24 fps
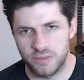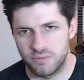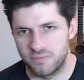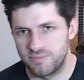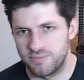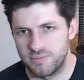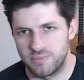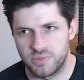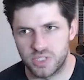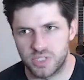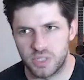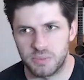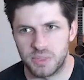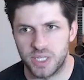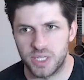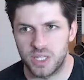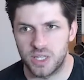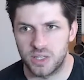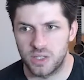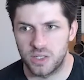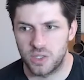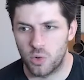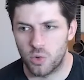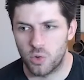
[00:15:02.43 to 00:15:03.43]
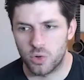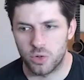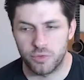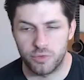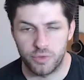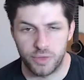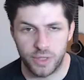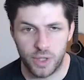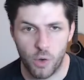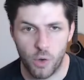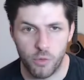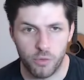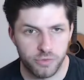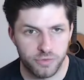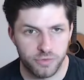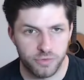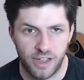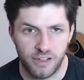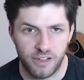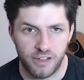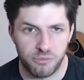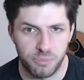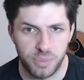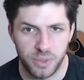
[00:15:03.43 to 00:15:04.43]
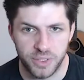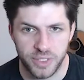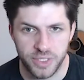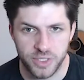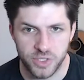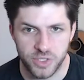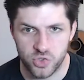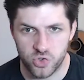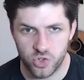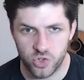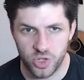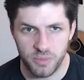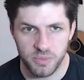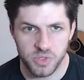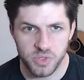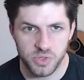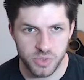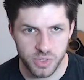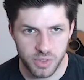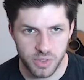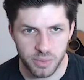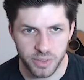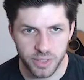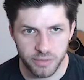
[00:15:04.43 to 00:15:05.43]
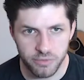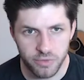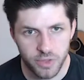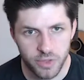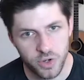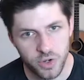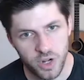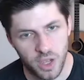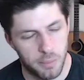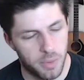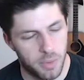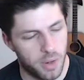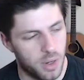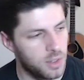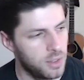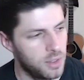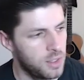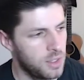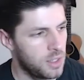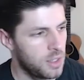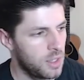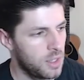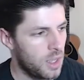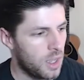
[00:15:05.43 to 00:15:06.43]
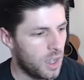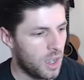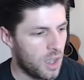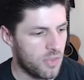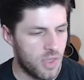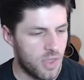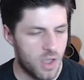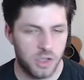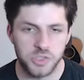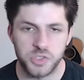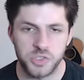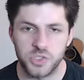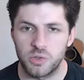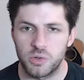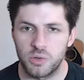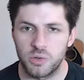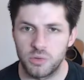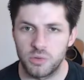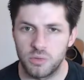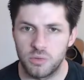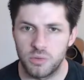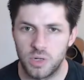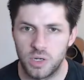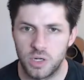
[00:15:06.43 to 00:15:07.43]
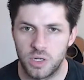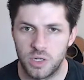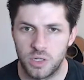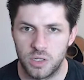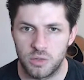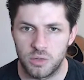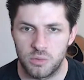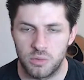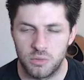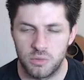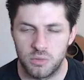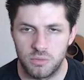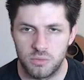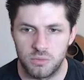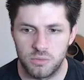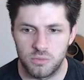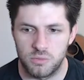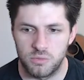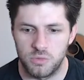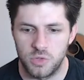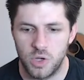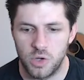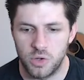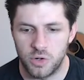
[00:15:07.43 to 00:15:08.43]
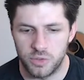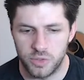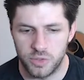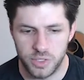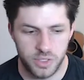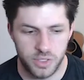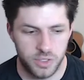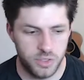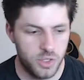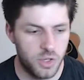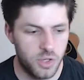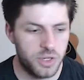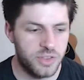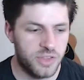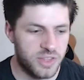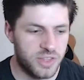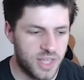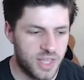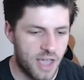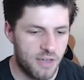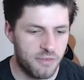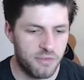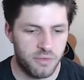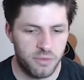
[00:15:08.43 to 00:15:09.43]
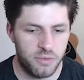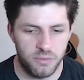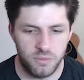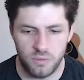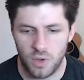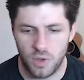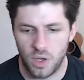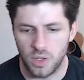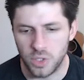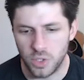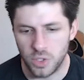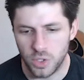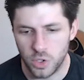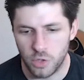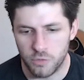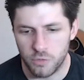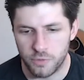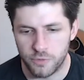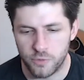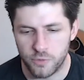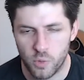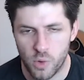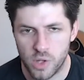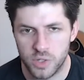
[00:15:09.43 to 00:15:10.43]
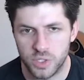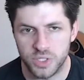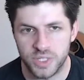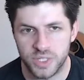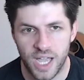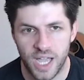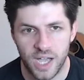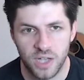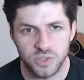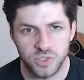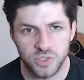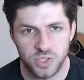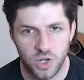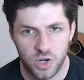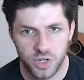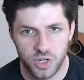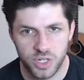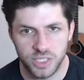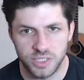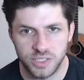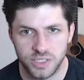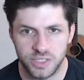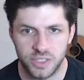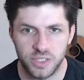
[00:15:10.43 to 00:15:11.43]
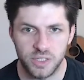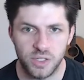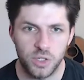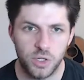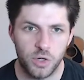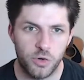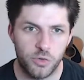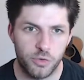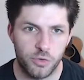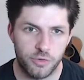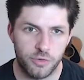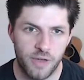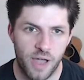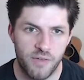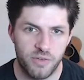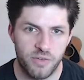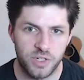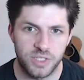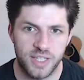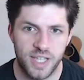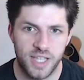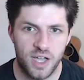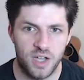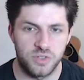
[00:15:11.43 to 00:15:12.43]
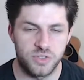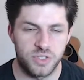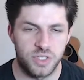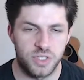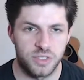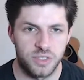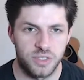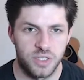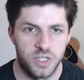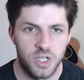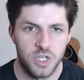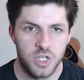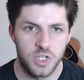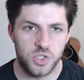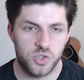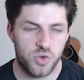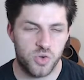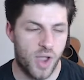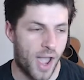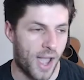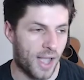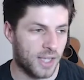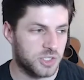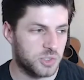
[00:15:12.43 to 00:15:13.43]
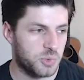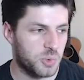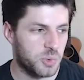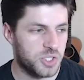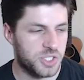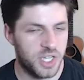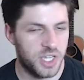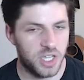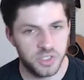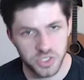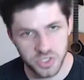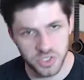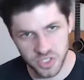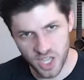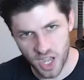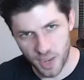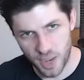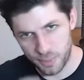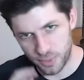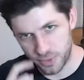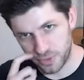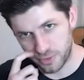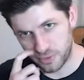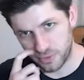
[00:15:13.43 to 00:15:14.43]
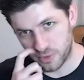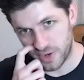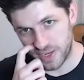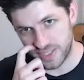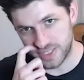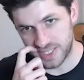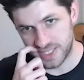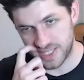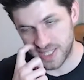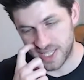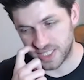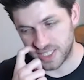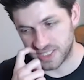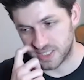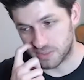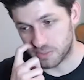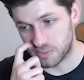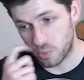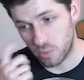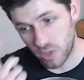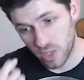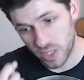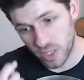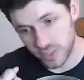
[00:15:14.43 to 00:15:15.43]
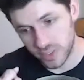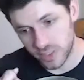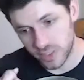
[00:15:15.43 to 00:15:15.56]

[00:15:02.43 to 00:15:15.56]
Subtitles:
something in the order of like over 5 billion streams, was I believe their number. They also noted that they have a little over 400,000 artists and a little over 500,000 tracks, which tells us a couple of crazy things. Number one,